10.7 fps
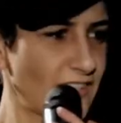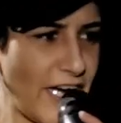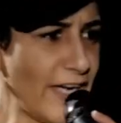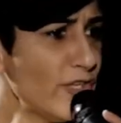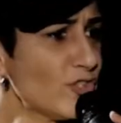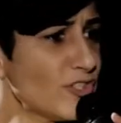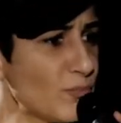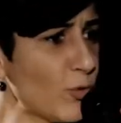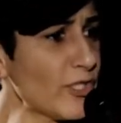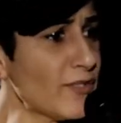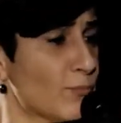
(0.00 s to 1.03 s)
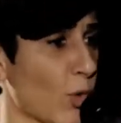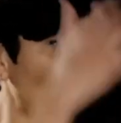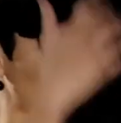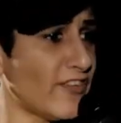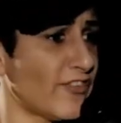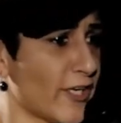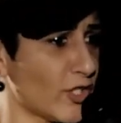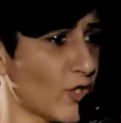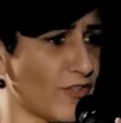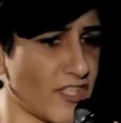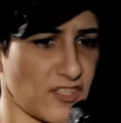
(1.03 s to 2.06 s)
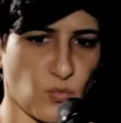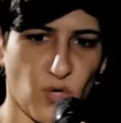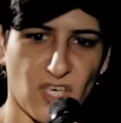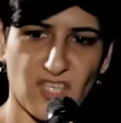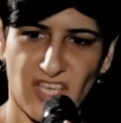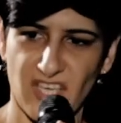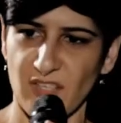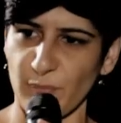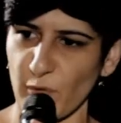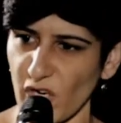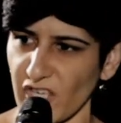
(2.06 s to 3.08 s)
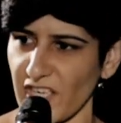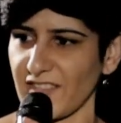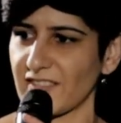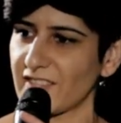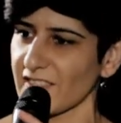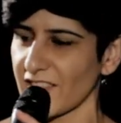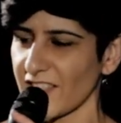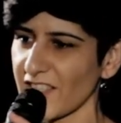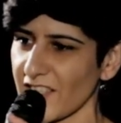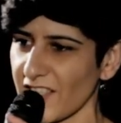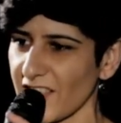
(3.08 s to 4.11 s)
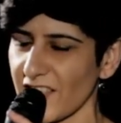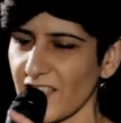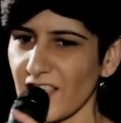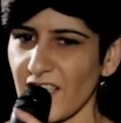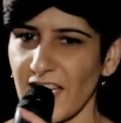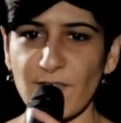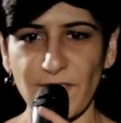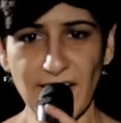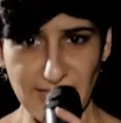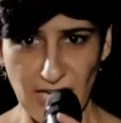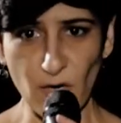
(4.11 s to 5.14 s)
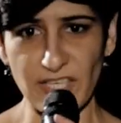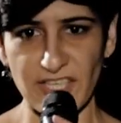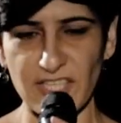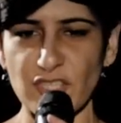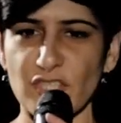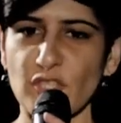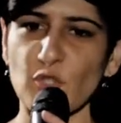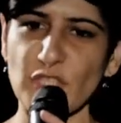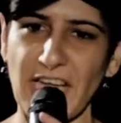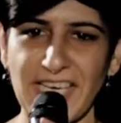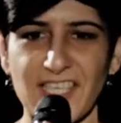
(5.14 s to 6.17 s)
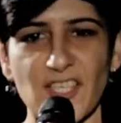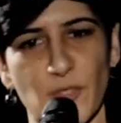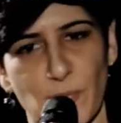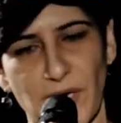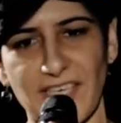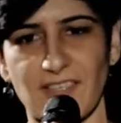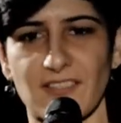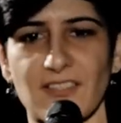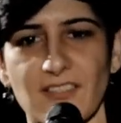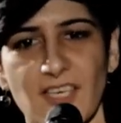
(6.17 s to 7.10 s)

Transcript: Why don't you just put a board in front of us, work in progress. In fact, now in addition to tighter, brighter,